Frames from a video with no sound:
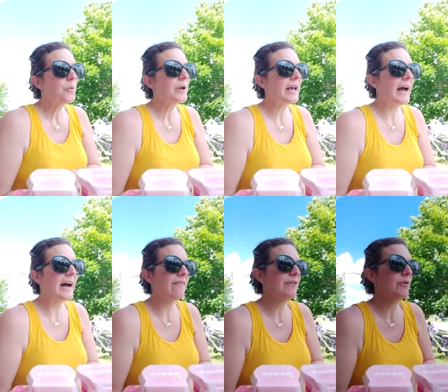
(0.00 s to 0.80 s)
we
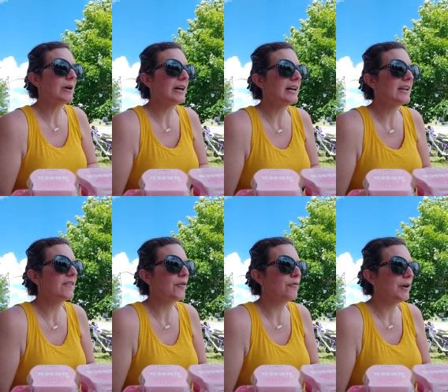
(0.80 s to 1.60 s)
have you
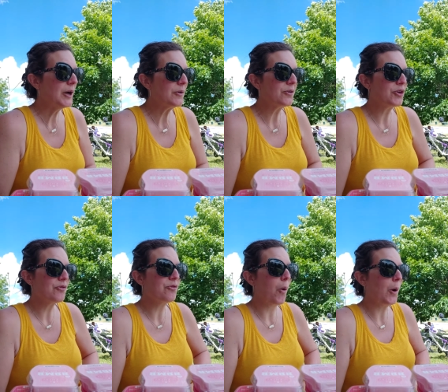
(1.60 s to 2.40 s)
guys vote
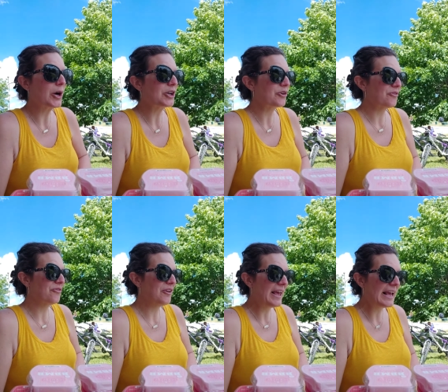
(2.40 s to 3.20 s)
for your
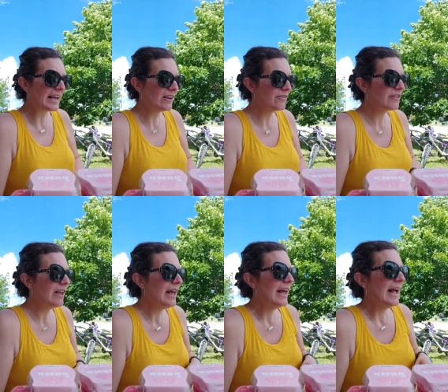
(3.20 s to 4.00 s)
faves.
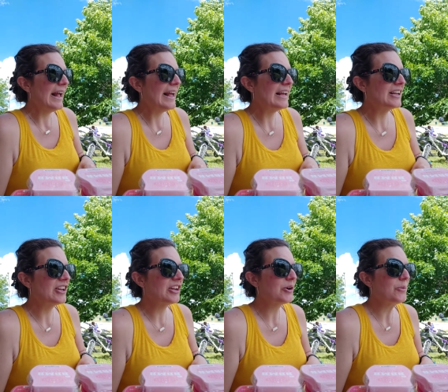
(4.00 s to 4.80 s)
And,
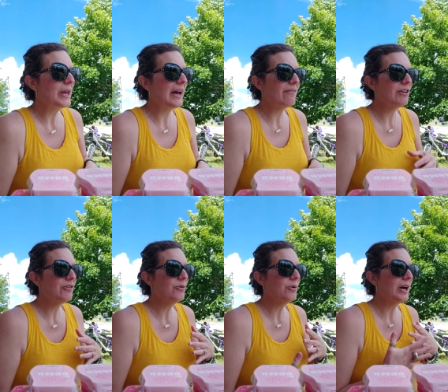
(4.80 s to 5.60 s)
you know, we have
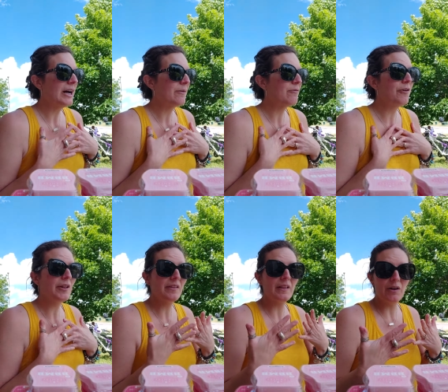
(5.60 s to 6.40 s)
you um,
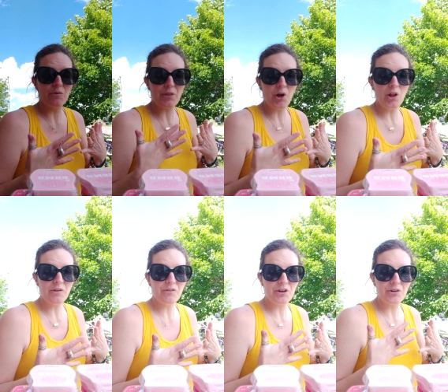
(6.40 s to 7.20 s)
fall in love with all
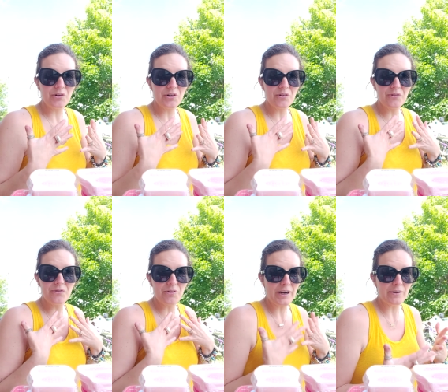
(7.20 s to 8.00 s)
of your
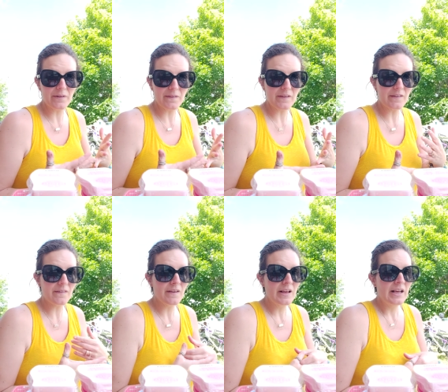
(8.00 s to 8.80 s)

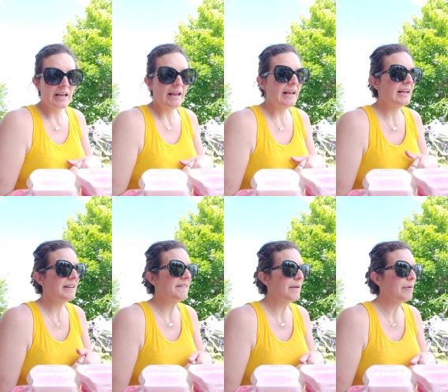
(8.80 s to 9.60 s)
fragrances.
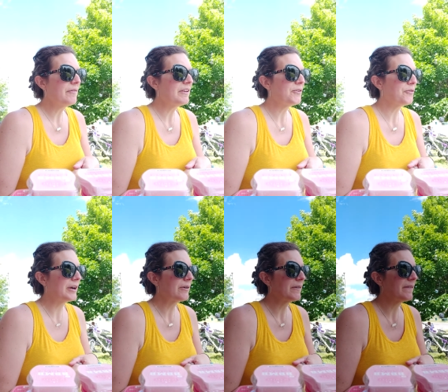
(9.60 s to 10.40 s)
And some of these
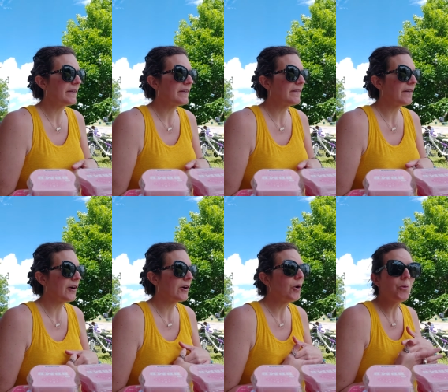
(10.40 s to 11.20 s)
fragrances
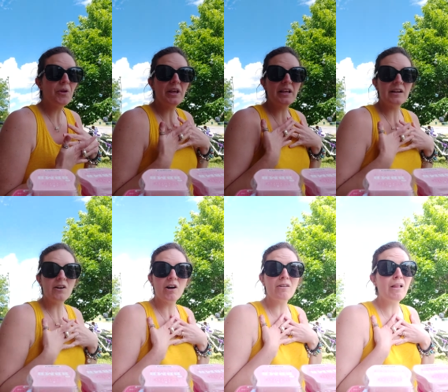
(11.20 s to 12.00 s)
are only in
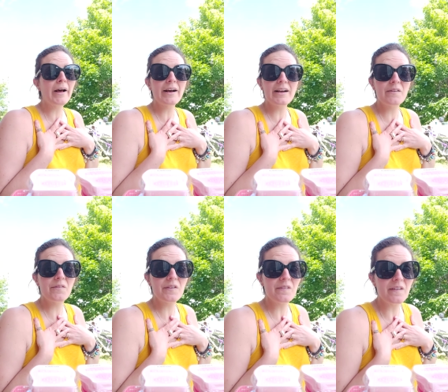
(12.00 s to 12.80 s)
our
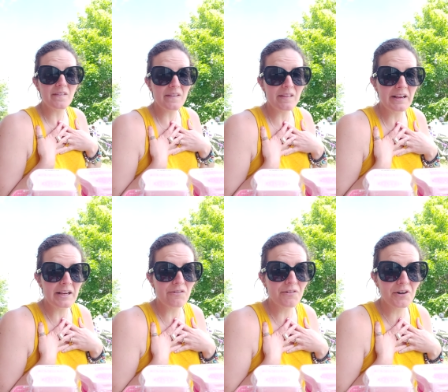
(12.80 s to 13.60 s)
lives in Scentsy
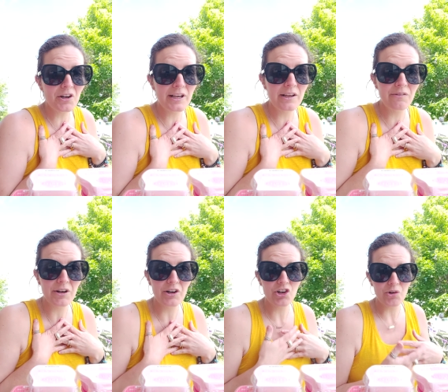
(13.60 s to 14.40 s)
Land for a
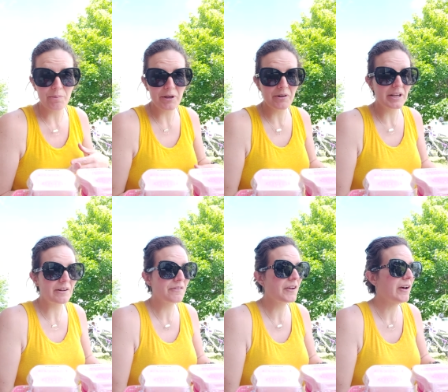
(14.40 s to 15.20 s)
very short period
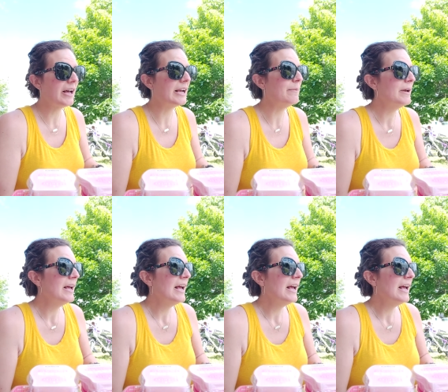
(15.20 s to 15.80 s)
of time